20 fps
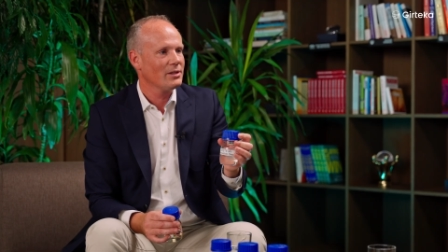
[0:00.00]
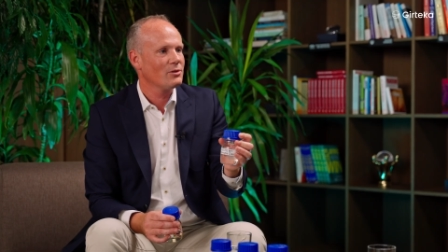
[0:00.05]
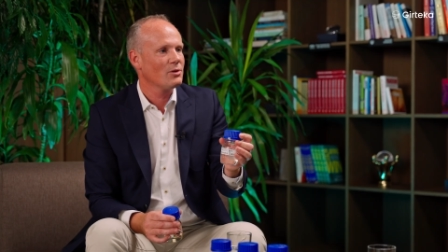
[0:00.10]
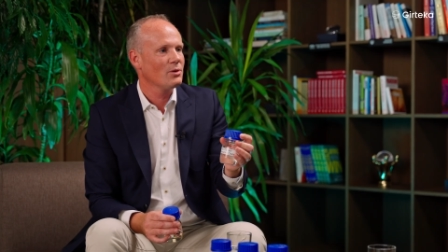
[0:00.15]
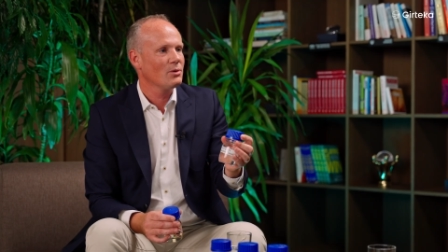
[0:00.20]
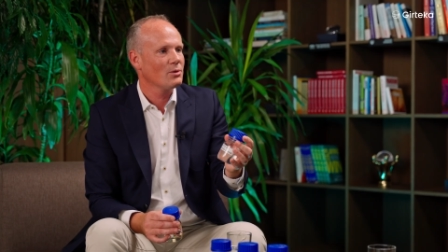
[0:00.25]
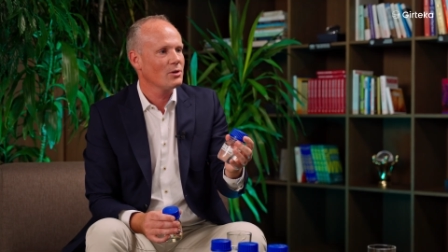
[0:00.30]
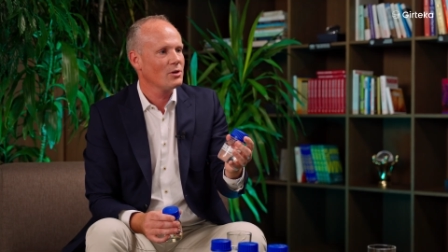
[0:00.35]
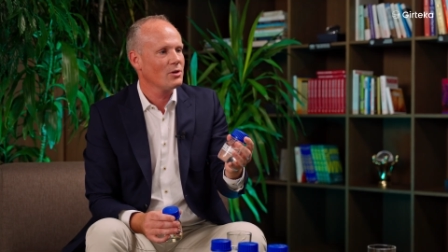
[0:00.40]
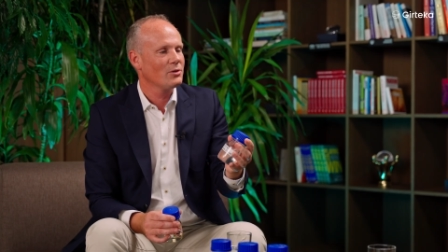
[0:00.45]
It
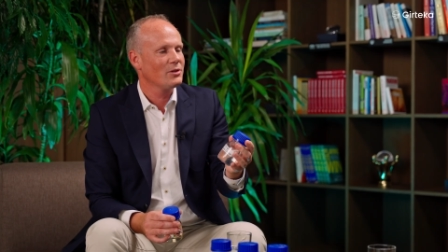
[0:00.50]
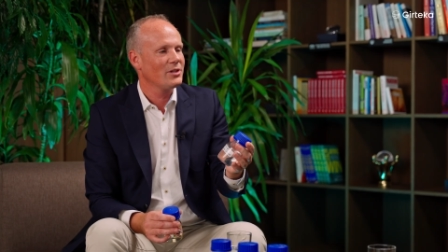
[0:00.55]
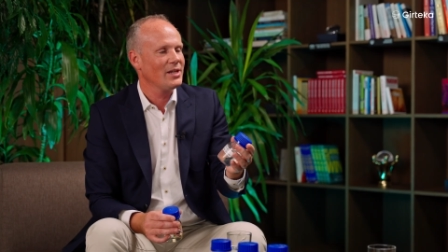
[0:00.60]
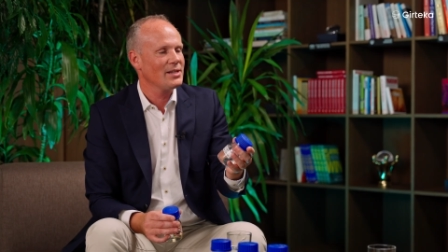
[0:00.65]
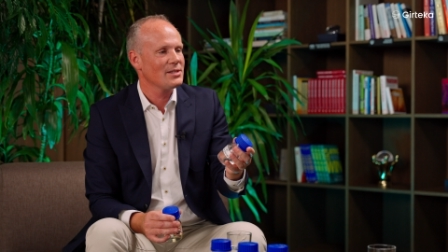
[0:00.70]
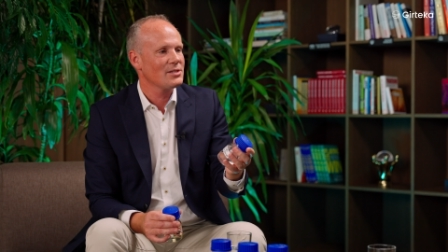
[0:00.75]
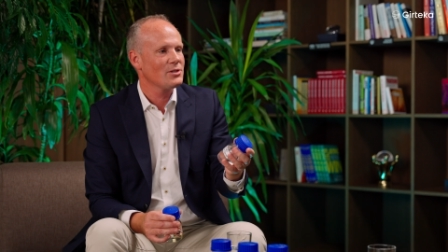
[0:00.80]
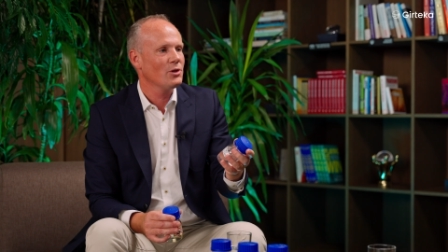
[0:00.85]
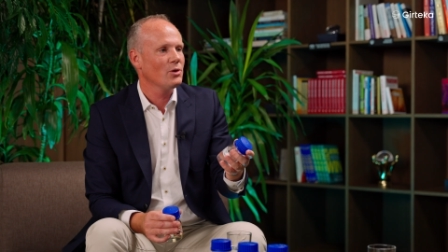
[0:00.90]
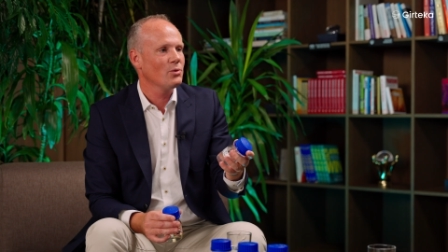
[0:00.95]
con
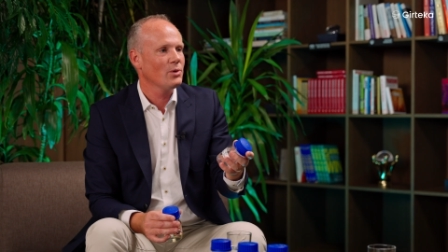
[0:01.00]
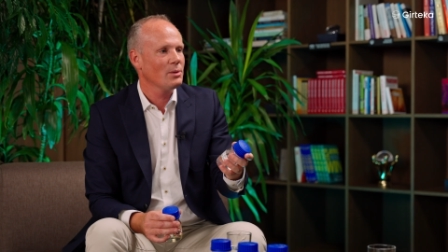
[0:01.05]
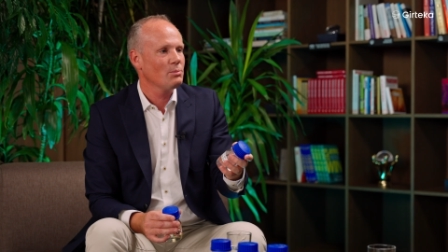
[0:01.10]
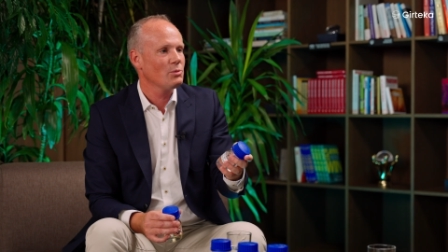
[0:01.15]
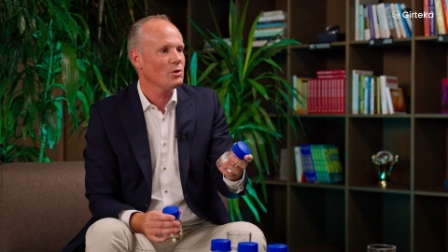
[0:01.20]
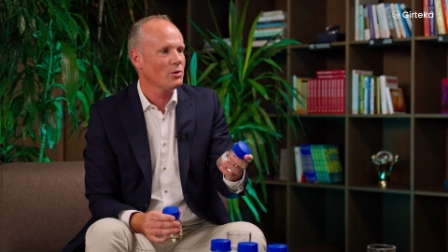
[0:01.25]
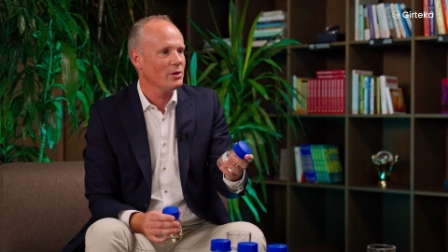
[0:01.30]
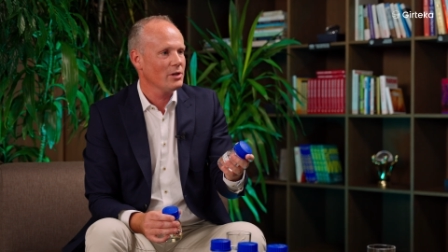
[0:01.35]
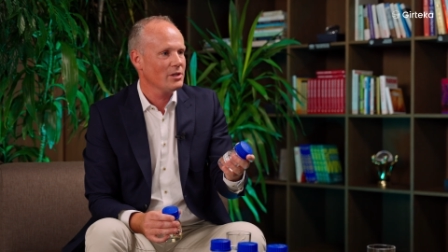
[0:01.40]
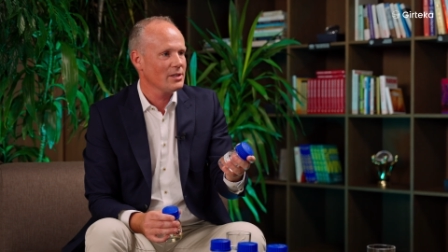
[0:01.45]
contains no
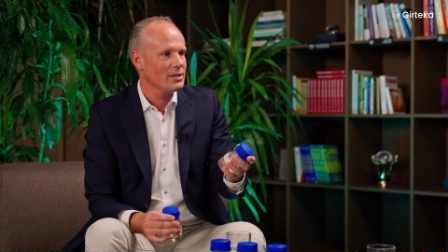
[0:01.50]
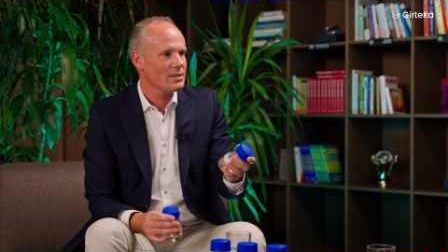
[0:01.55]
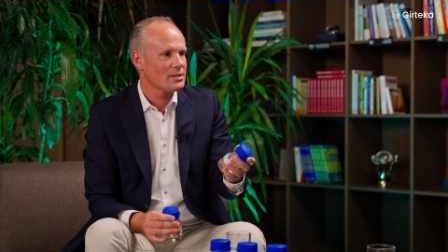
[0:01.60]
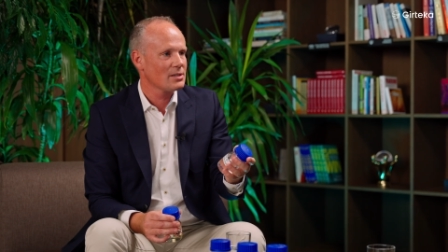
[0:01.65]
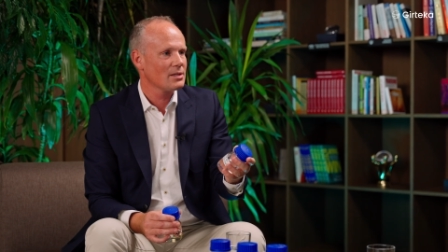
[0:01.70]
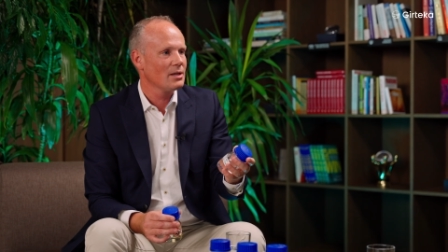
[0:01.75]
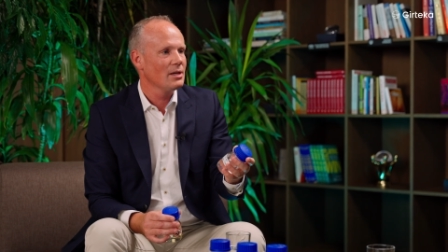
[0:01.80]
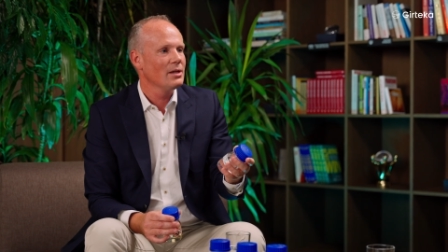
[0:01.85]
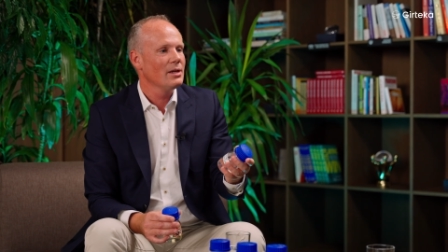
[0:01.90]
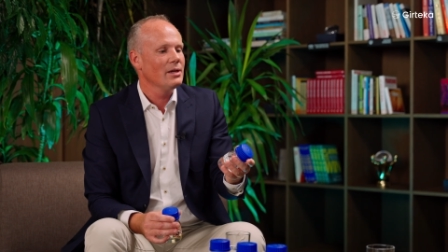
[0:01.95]

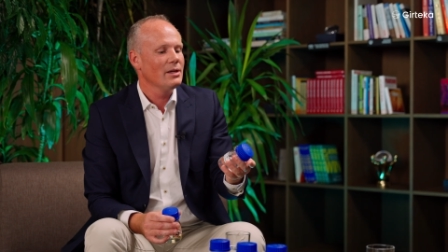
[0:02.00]
impurities